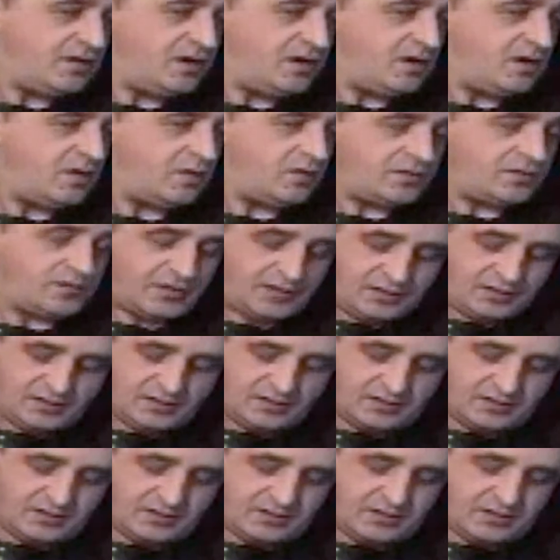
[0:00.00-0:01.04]
note,
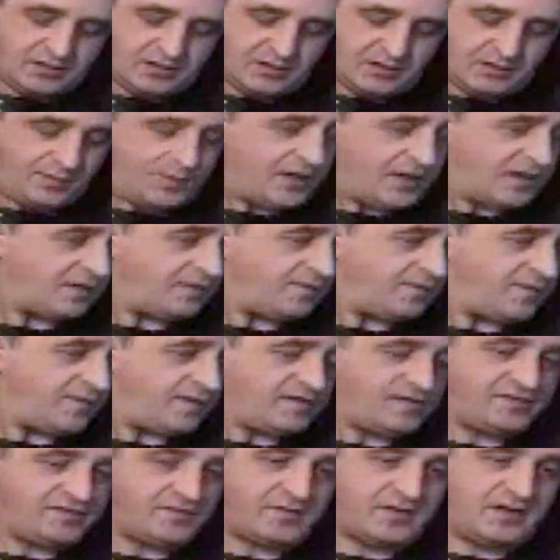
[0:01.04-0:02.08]
you pick the
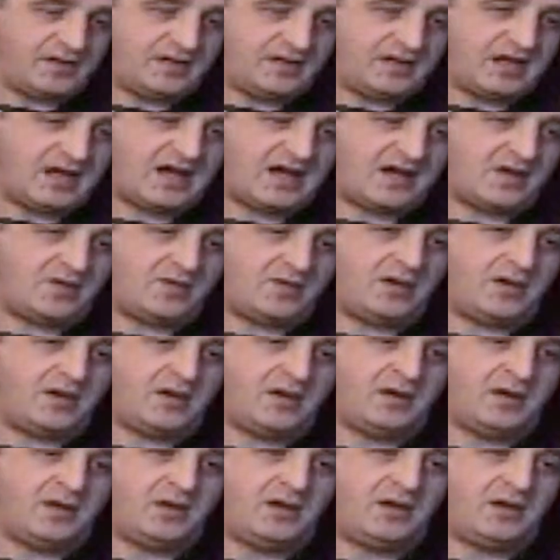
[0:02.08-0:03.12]
first one
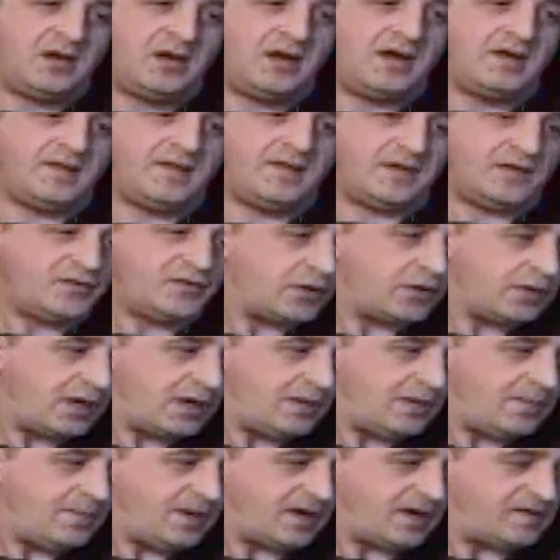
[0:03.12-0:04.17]
down, and then try
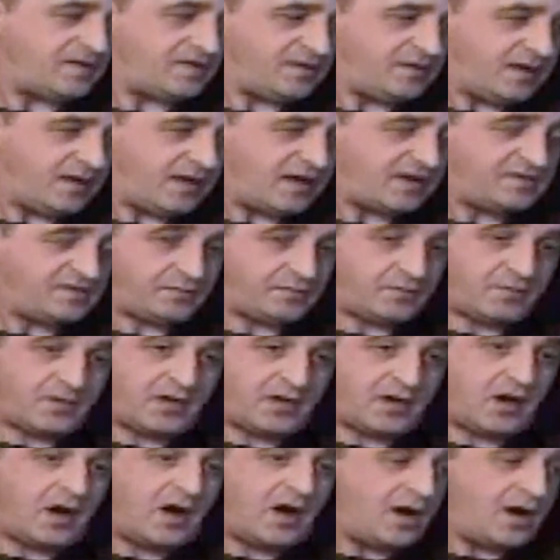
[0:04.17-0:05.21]
to pick the next
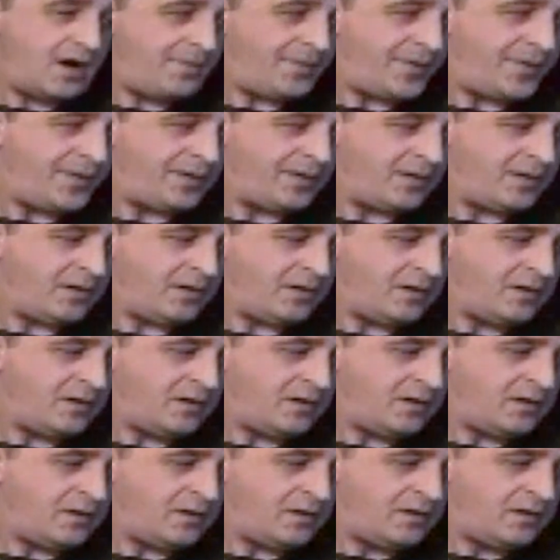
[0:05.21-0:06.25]
one up,
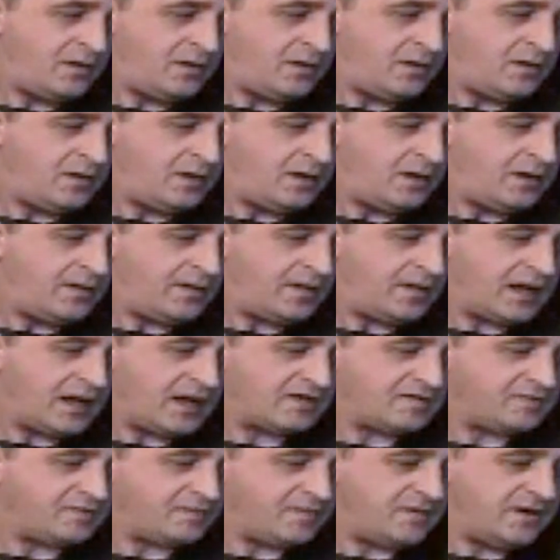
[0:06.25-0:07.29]
and the
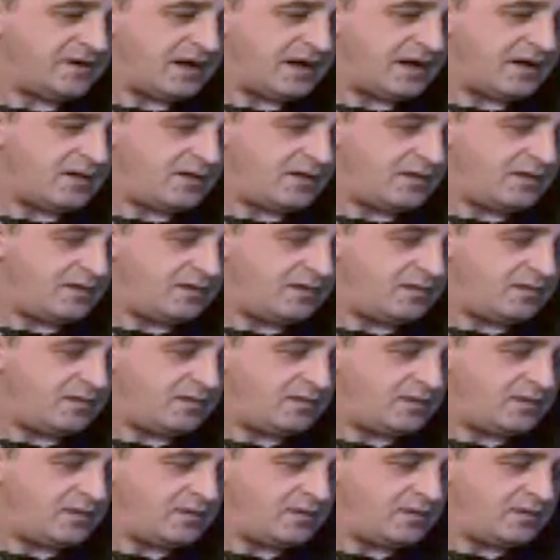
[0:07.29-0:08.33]
next one down,
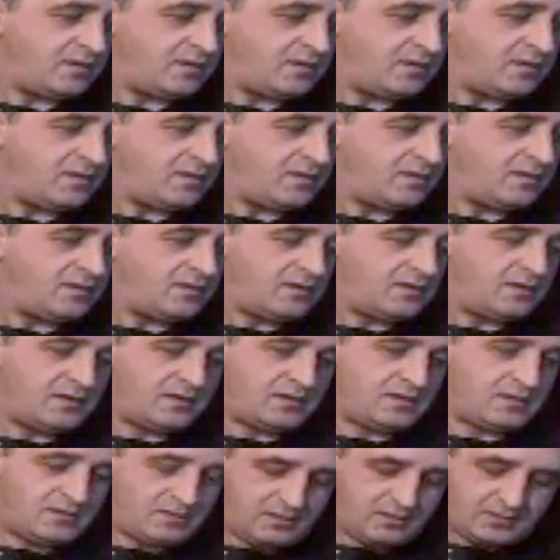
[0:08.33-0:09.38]

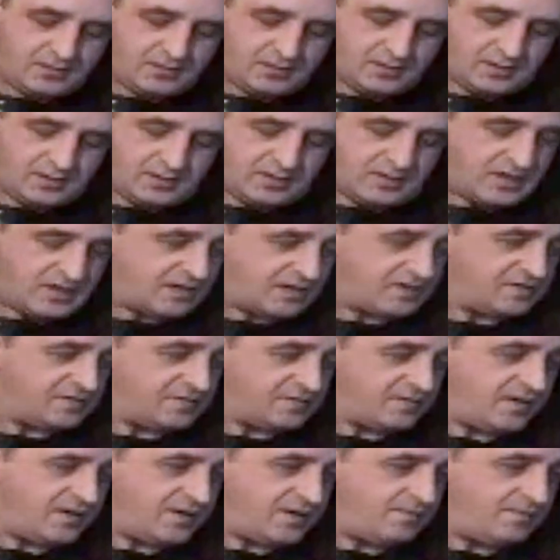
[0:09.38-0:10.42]
and the next
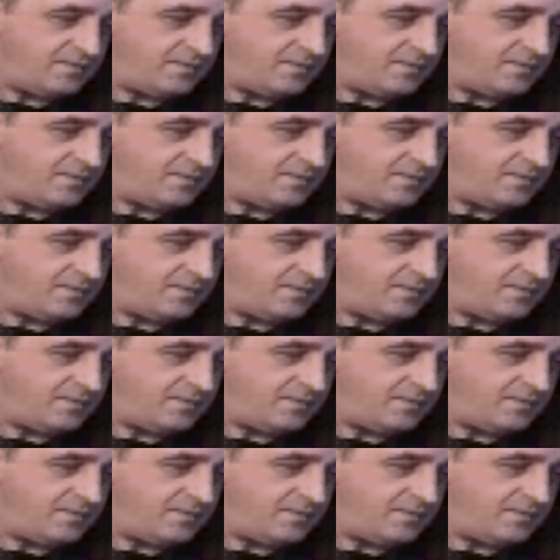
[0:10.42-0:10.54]
one up.